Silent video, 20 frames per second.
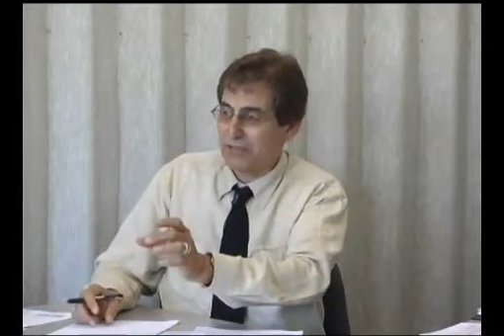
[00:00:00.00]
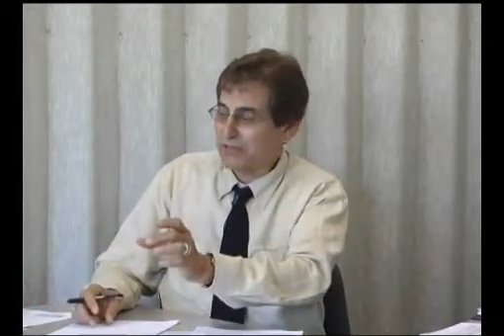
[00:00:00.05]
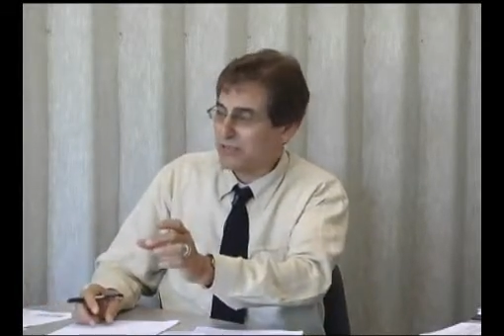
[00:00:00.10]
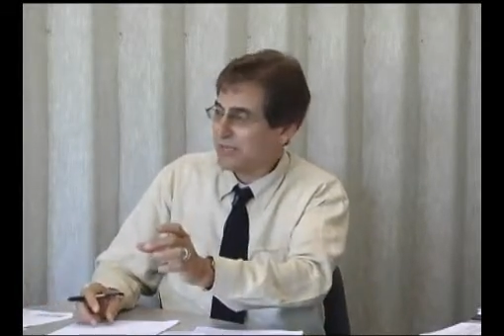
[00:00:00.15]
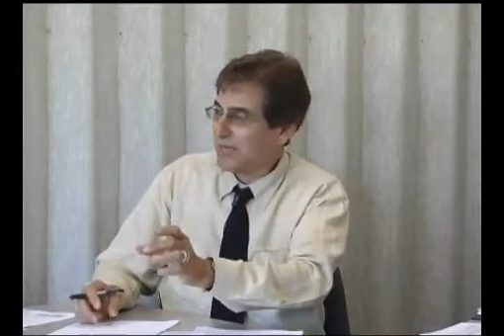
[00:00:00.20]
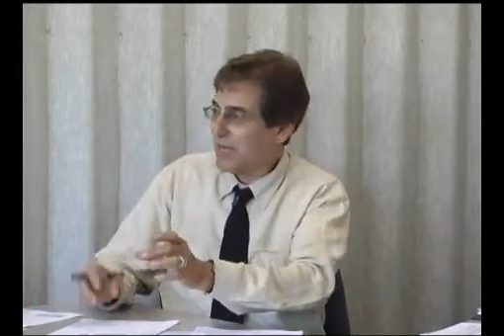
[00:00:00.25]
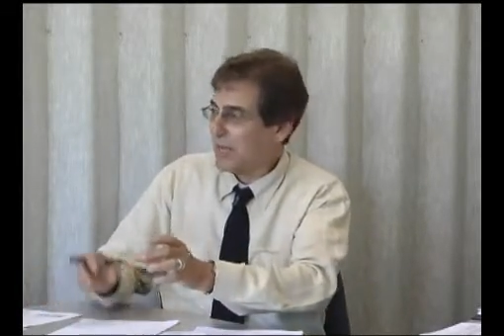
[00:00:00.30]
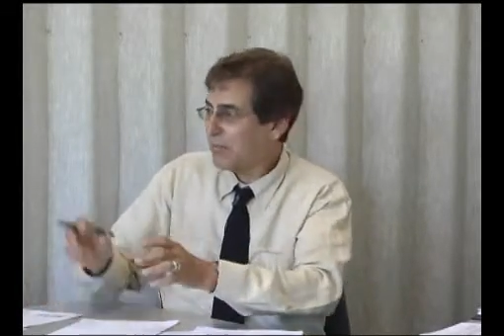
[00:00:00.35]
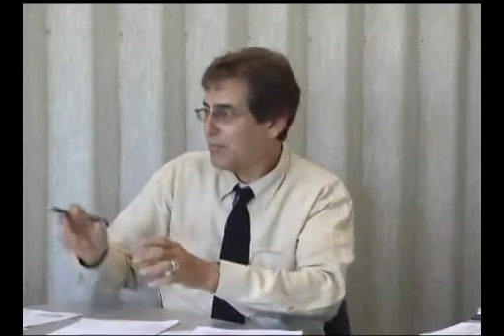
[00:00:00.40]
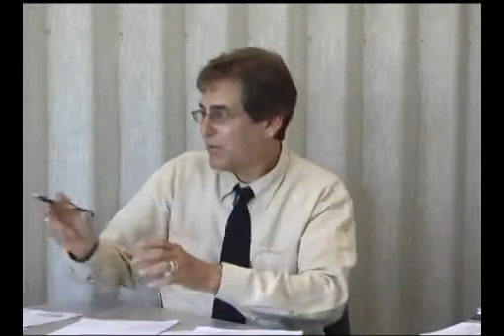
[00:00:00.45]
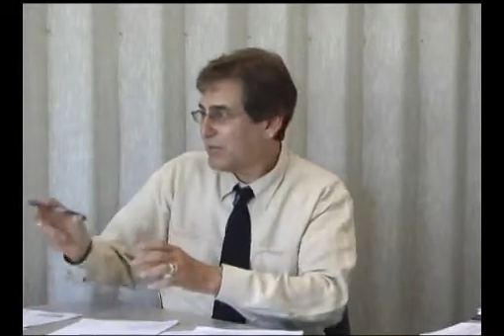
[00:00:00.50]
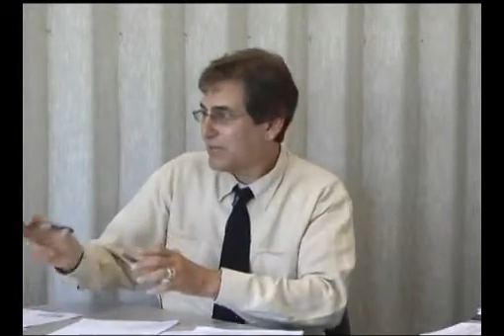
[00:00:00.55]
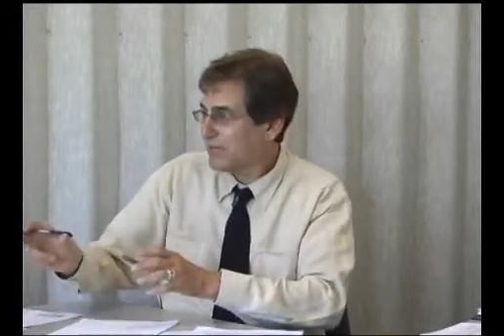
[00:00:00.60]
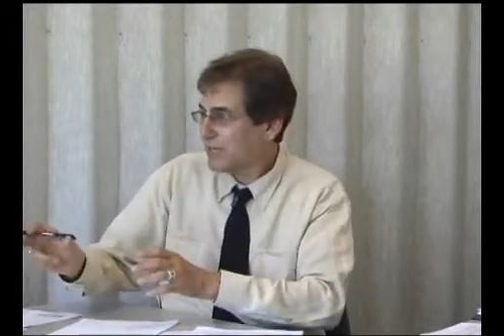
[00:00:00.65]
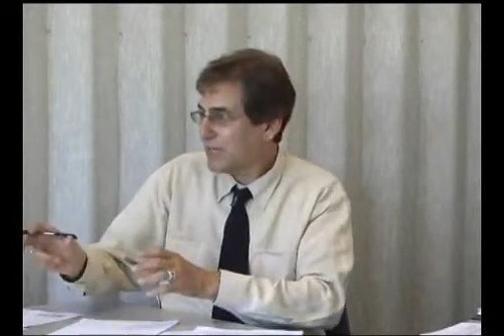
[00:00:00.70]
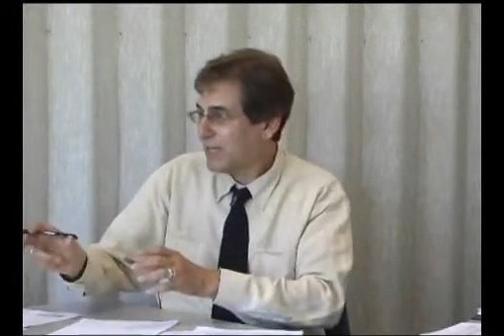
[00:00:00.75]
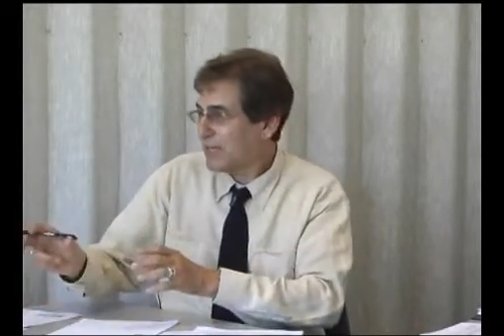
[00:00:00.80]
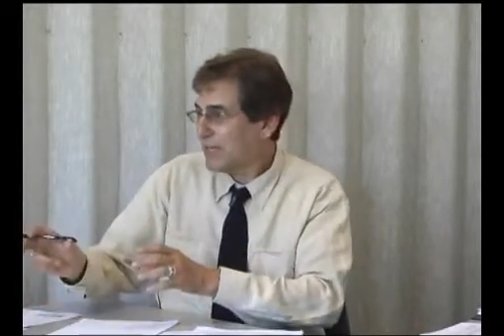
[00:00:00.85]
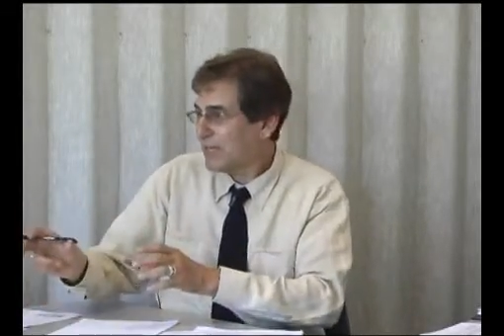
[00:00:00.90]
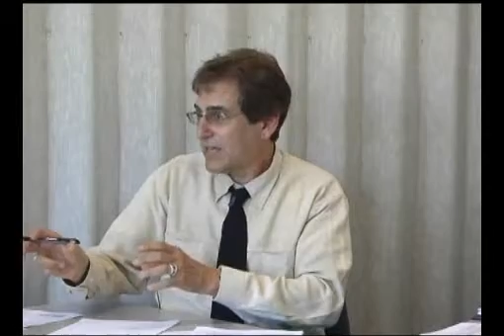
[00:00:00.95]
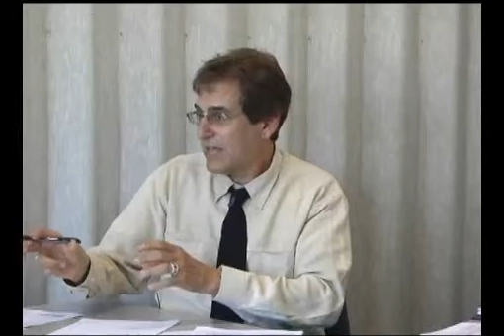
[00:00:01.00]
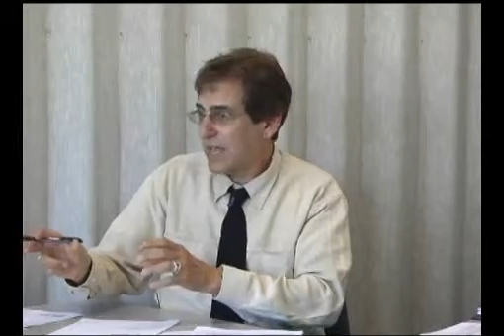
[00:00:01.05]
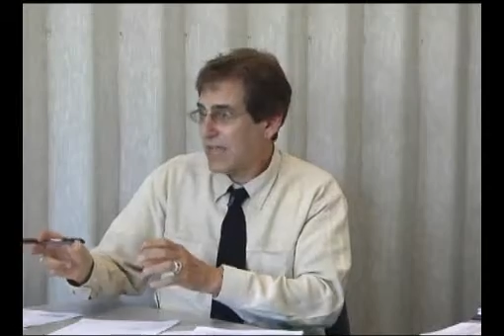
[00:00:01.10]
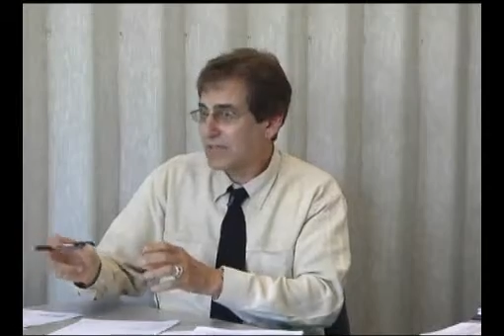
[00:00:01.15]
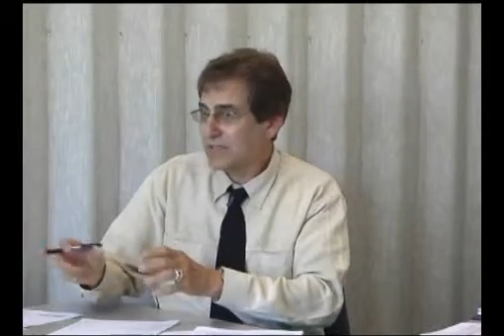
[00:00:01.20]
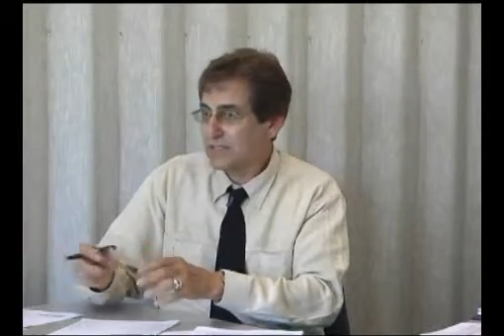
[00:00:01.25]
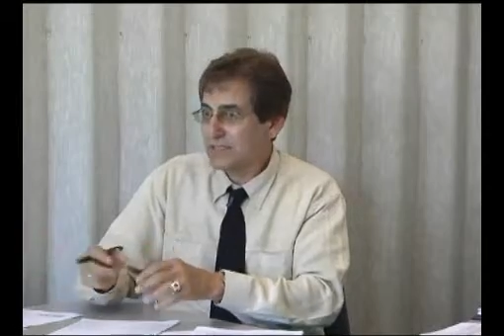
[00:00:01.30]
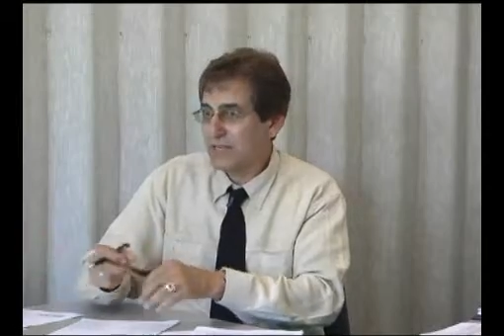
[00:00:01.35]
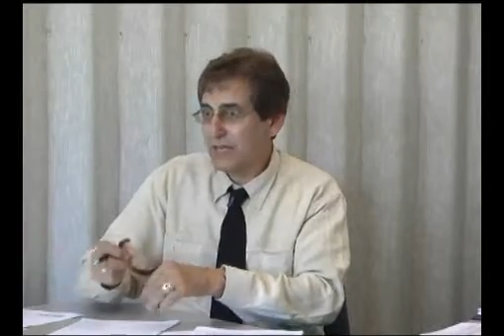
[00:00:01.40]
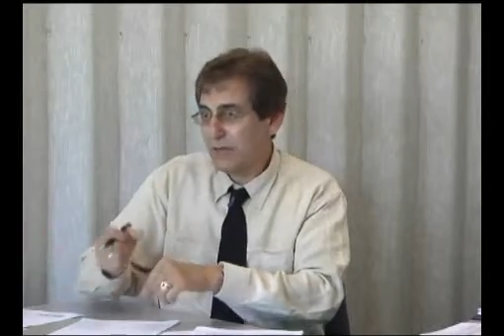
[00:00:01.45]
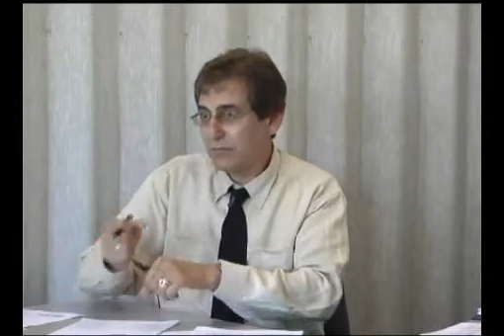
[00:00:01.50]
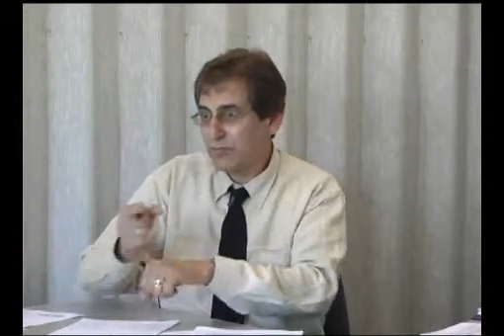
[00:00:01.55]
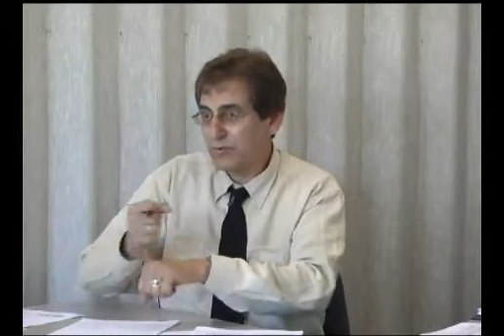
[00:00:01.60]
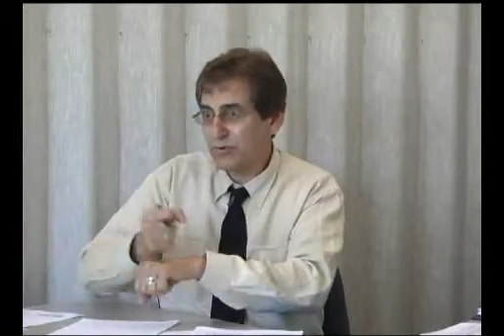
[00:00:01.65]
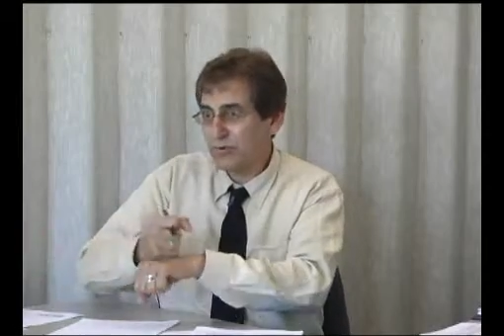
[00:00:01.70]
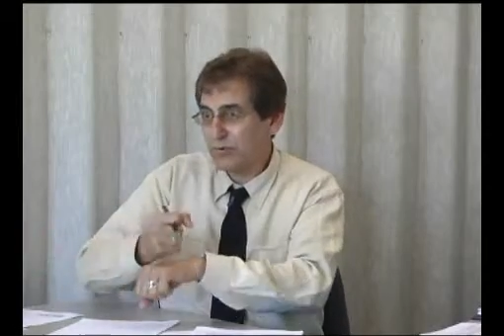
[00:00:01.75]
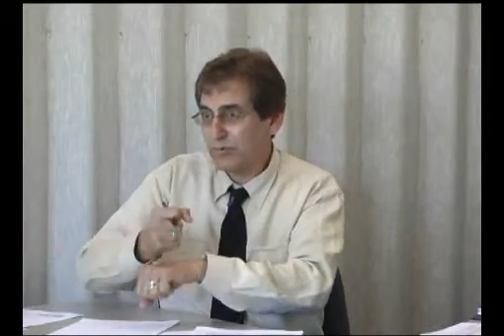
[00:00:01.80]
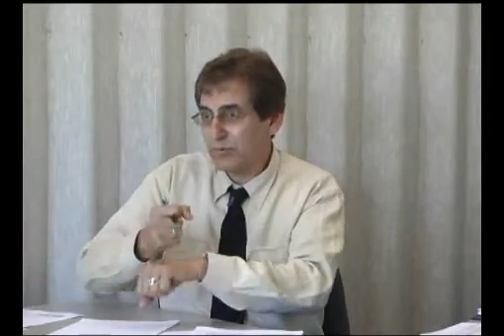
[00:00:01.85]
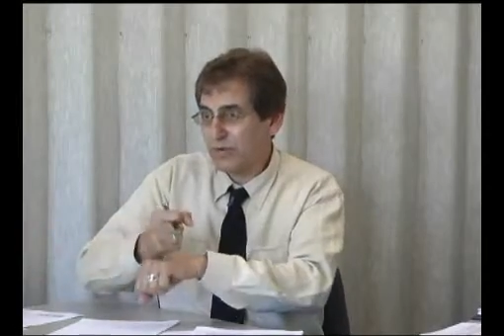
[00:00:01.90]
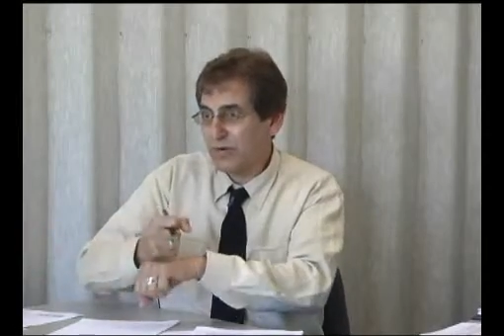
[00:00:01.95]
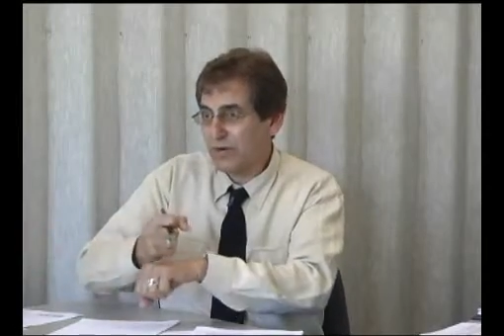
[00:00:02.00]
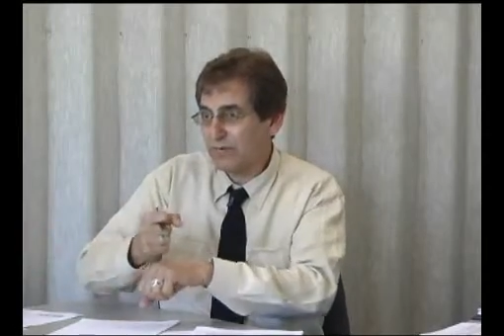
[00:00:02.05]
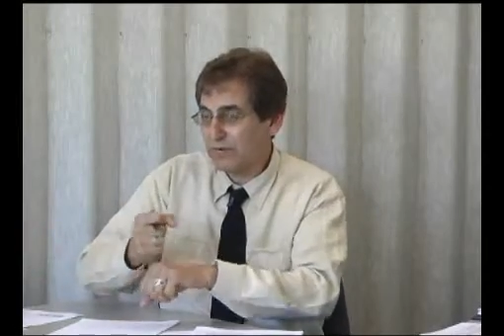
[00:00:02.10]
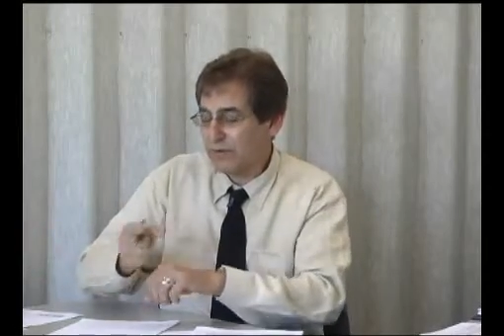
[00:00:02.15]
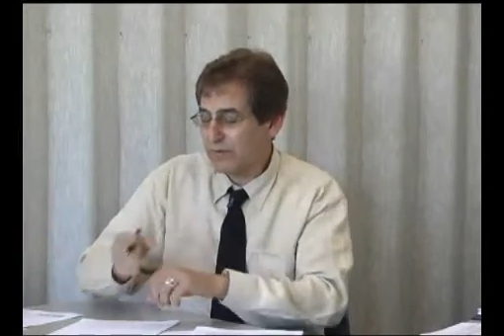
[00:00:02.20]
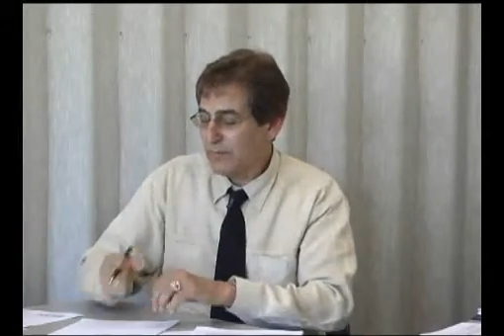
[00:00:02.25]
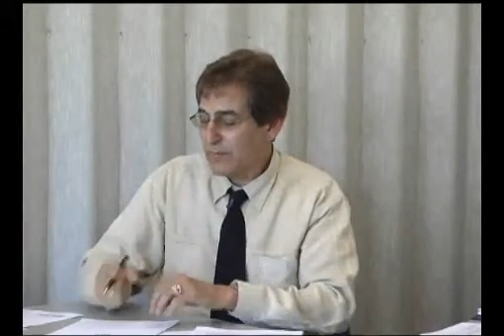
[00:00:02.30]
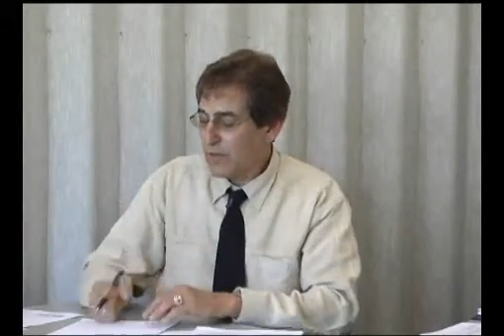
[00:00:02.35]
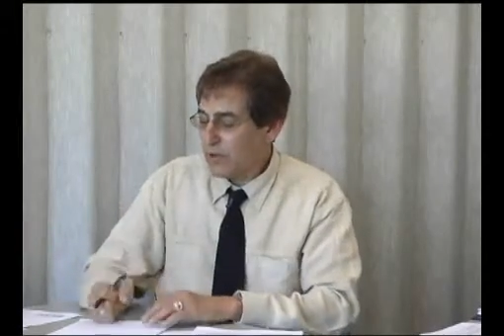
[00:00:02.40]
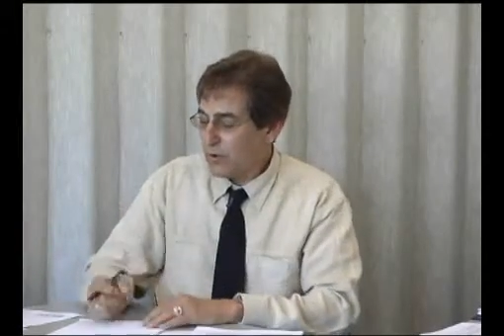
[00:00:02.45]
stamp or the kitty cat stamp or the whatever.